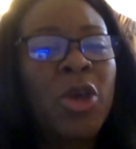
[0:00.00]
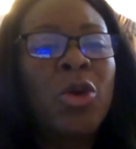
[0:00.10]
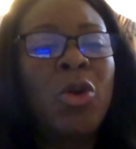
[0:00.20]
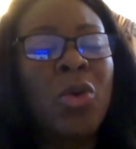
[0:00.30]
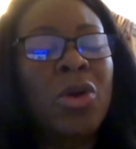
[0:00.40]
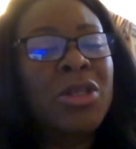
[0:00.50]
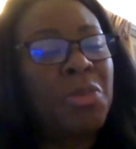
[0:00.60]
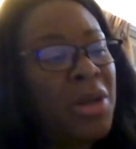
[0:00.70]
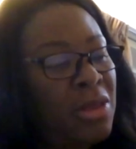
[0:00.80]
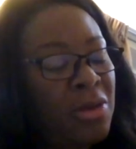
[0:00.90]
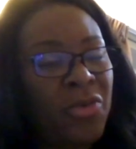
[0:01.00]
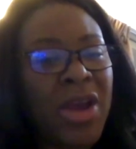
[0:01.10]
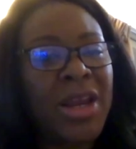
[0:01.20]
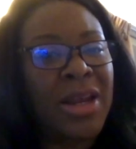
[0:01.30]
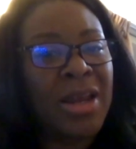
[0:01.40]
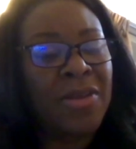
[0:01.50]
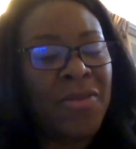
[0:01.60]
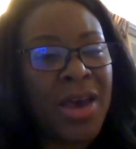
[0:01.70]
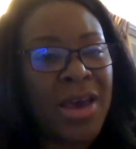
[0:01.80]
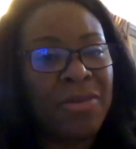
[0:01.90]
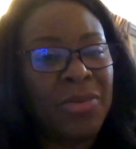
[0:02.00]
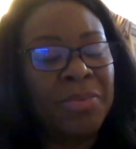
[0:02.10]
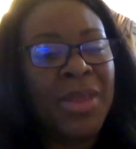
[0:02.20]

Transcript: who works Monday through Friday, 9 to 5,